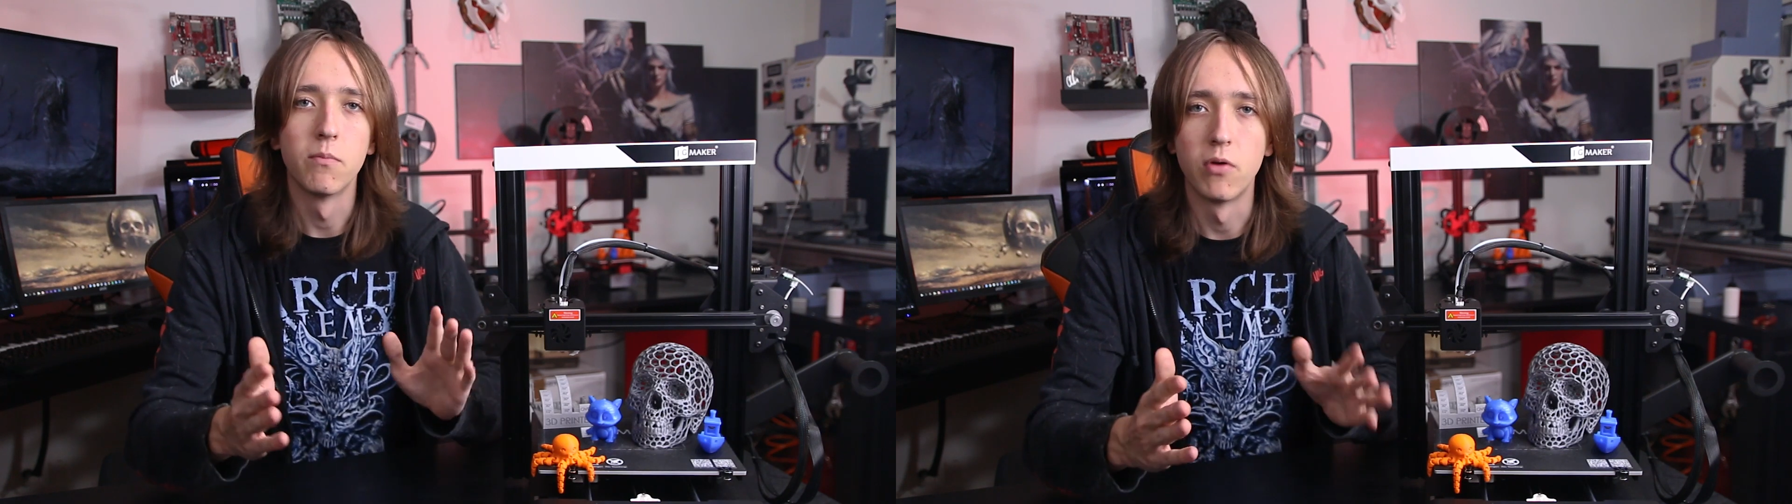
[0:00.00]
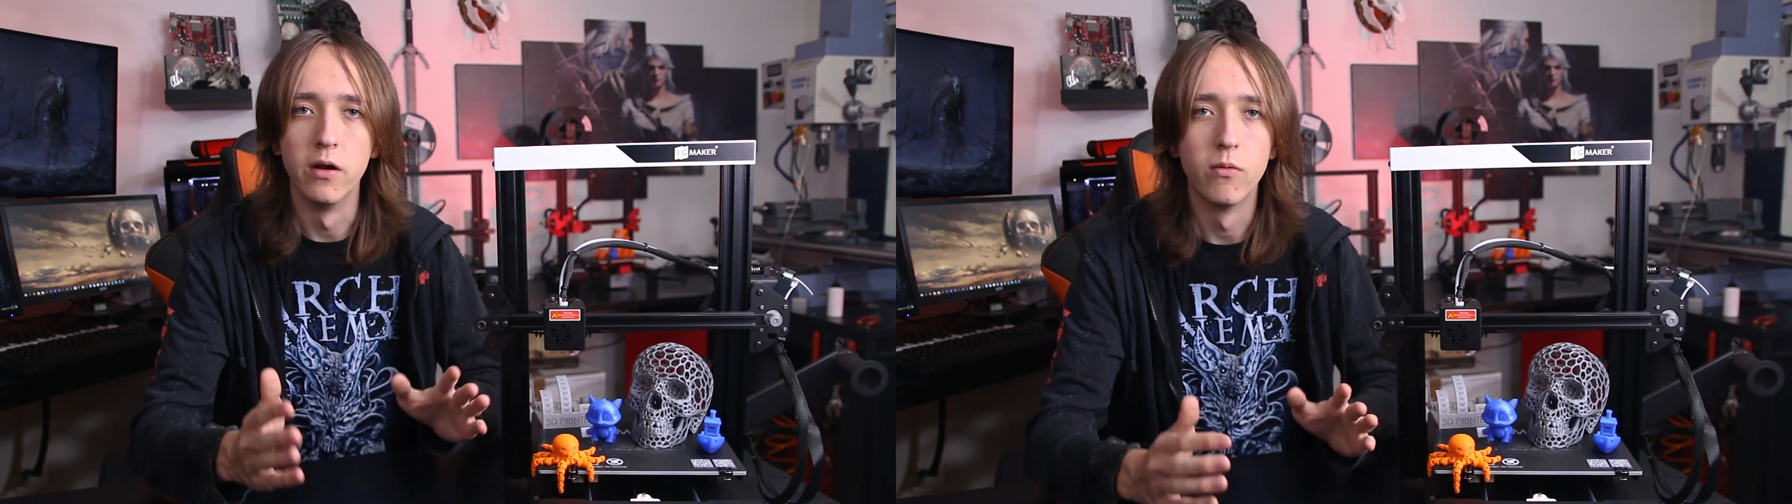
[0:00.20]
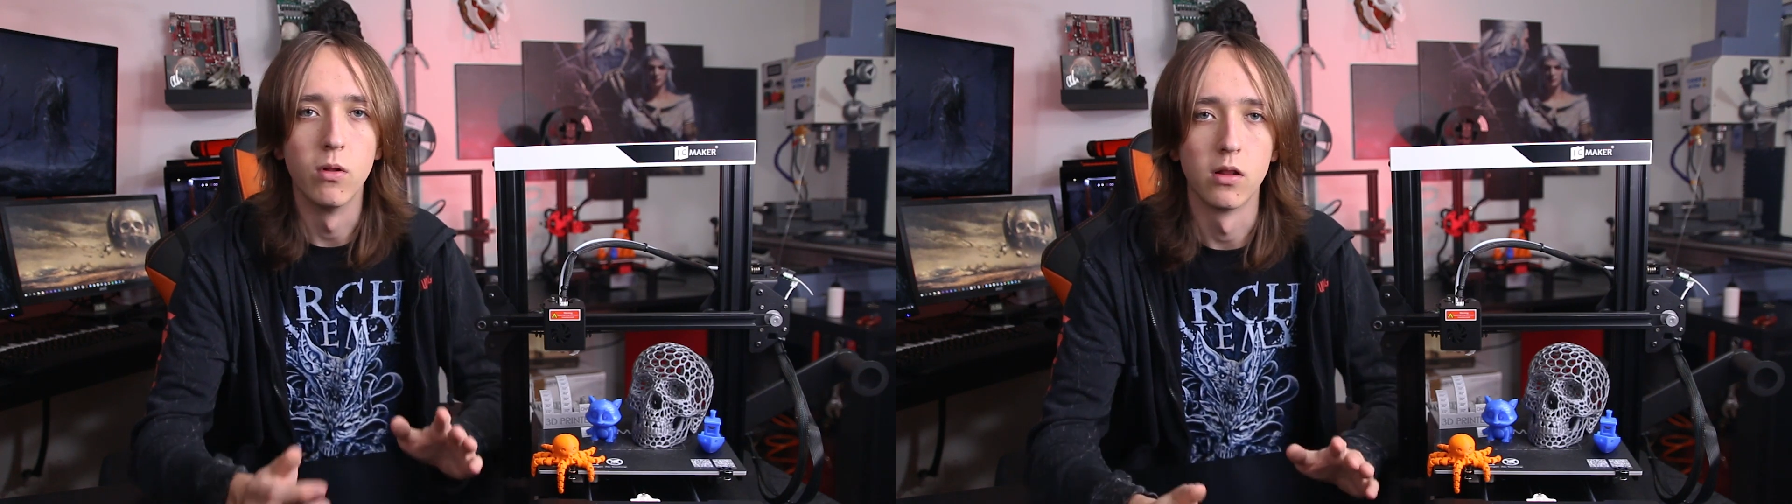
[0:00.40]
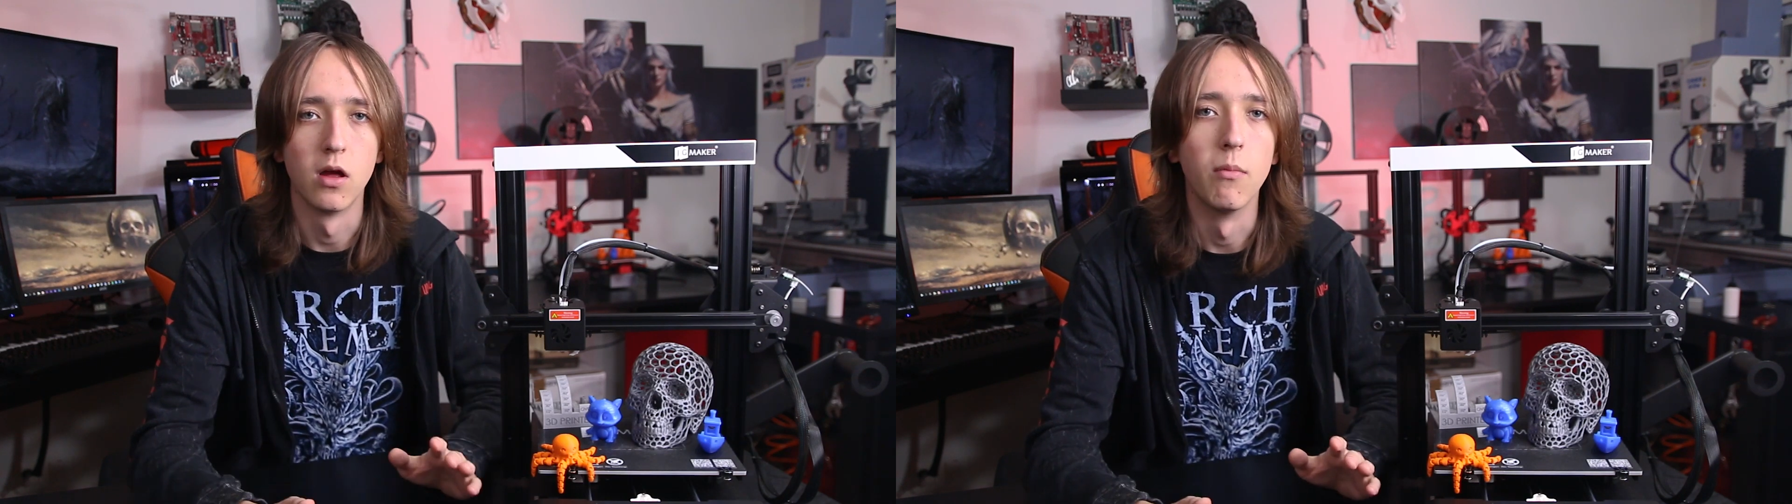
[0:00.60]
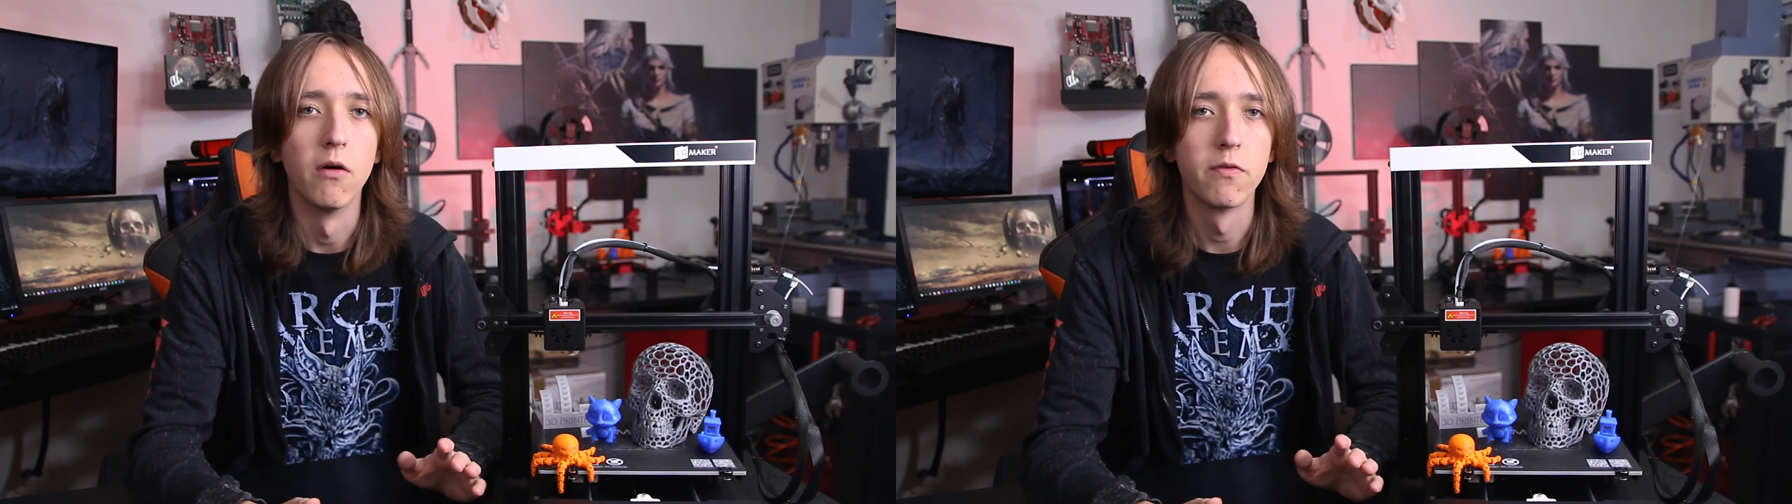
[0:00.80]
print will
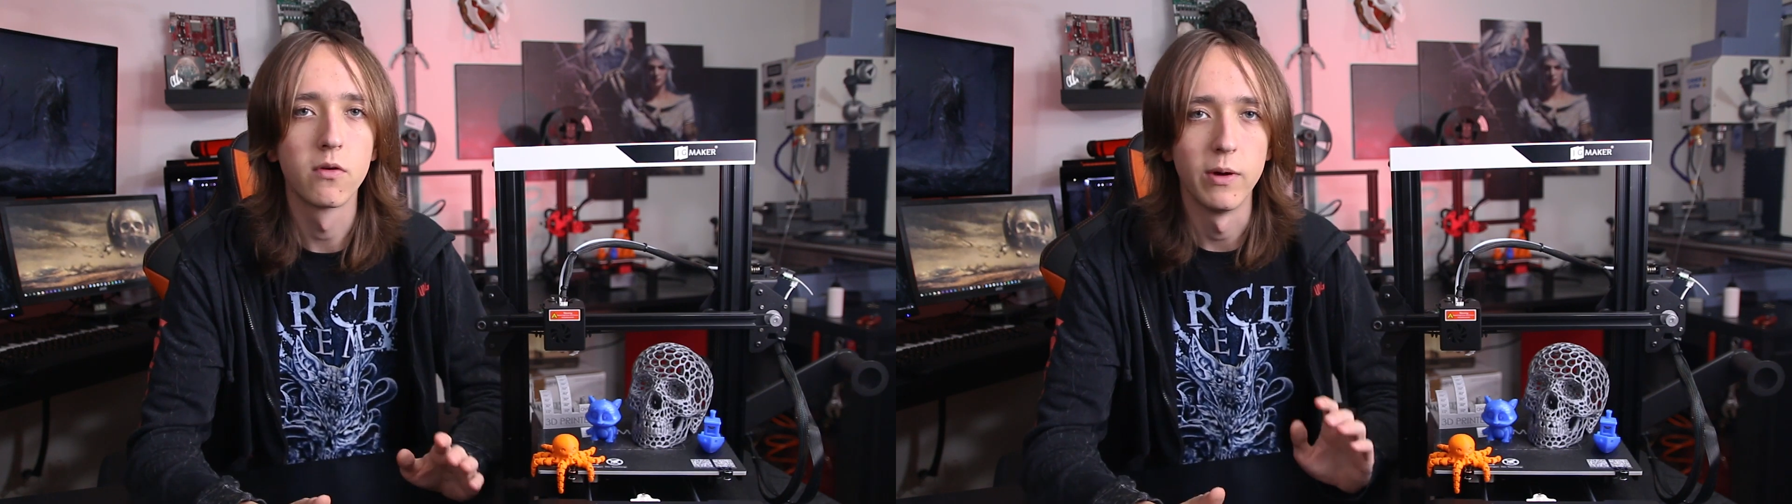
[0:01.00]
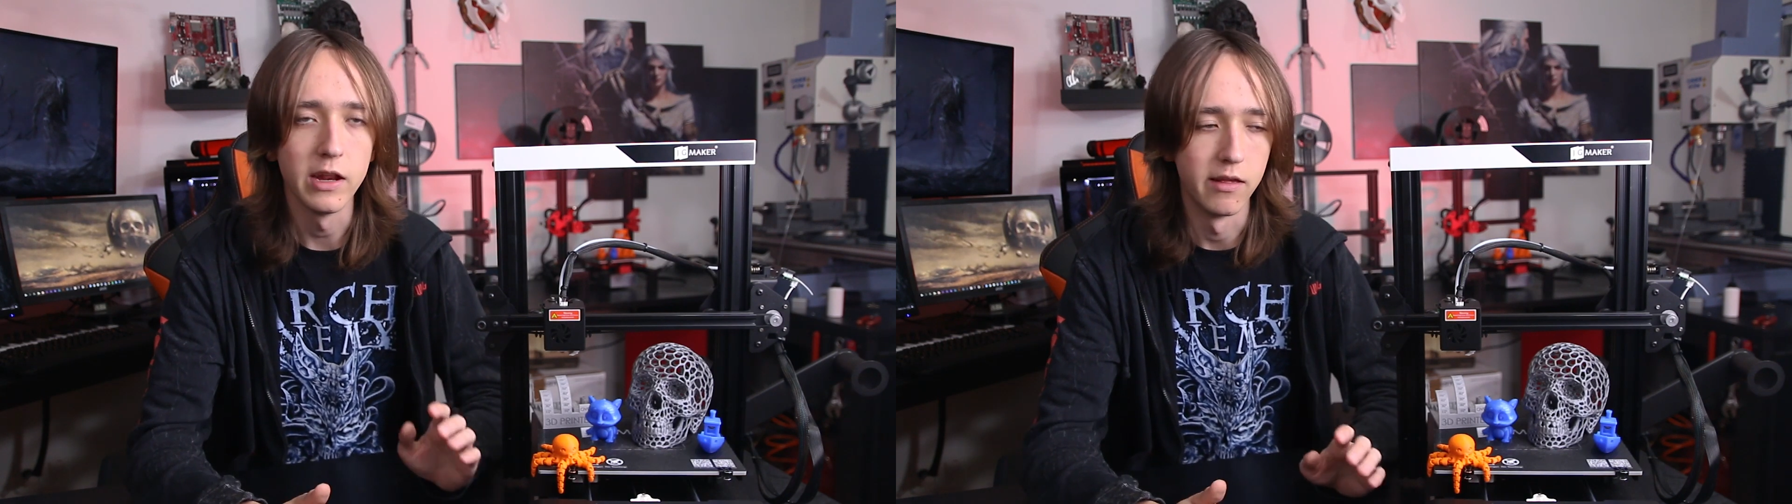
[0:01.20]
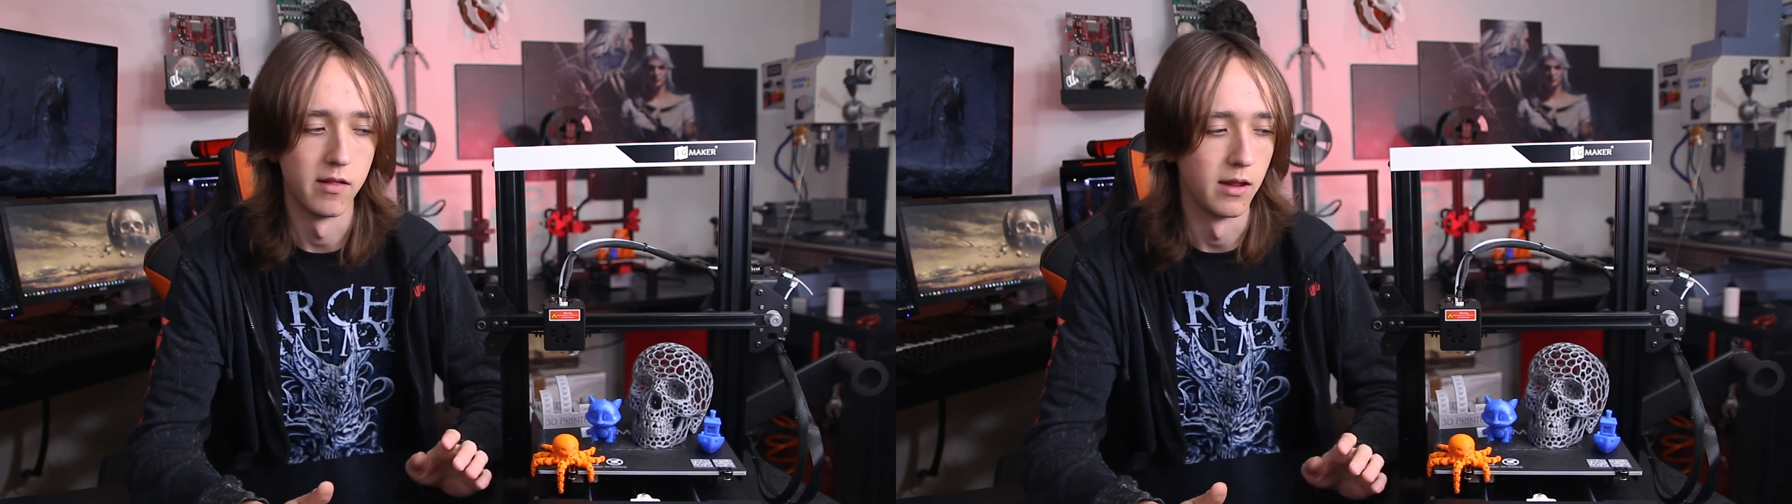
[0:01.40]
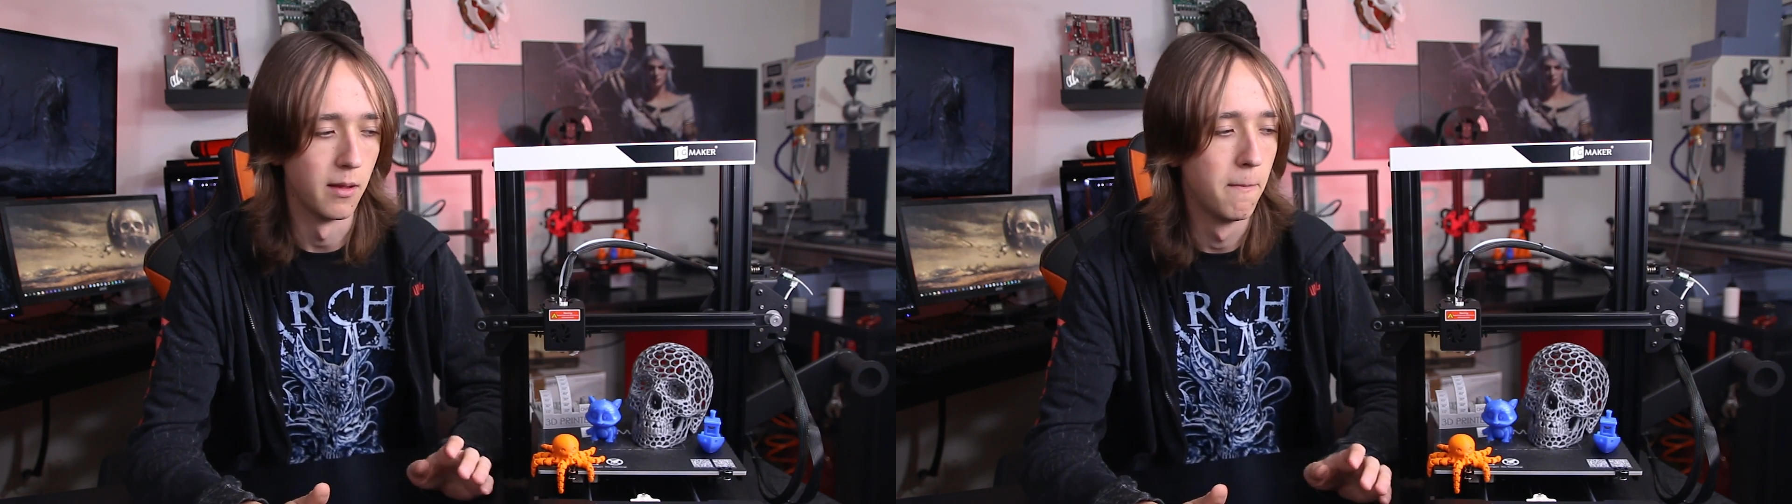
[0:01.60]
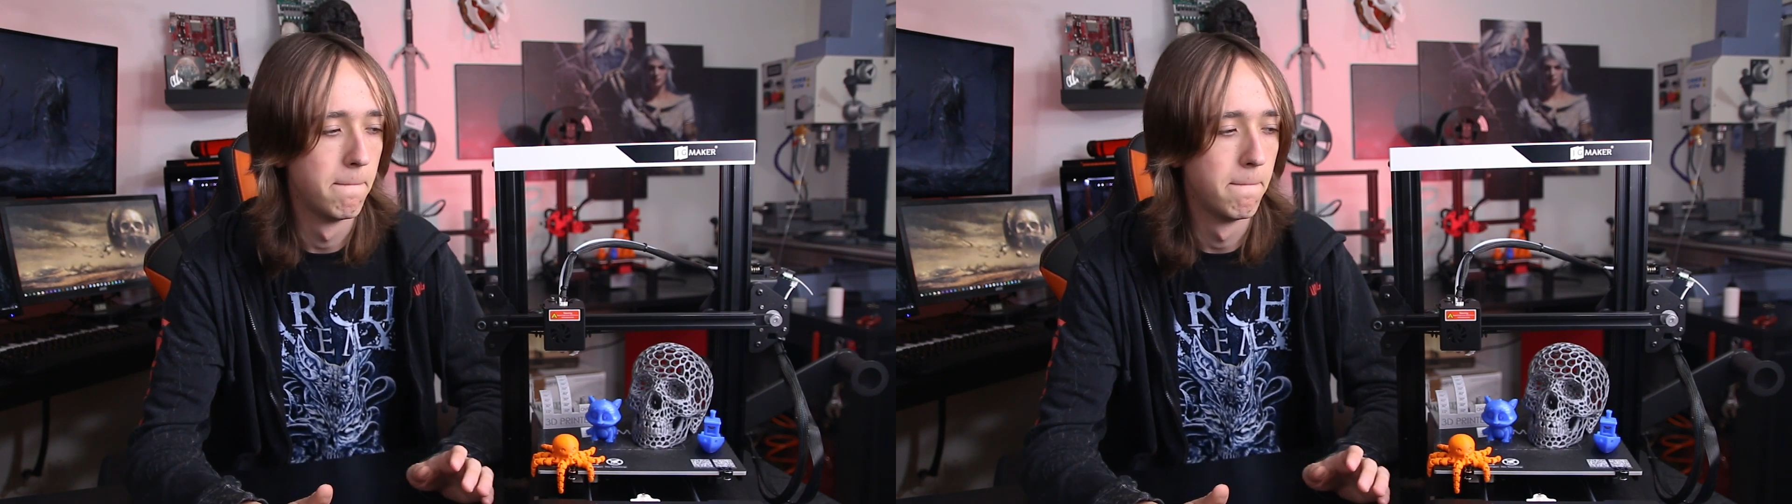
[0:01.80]
come off quite easily.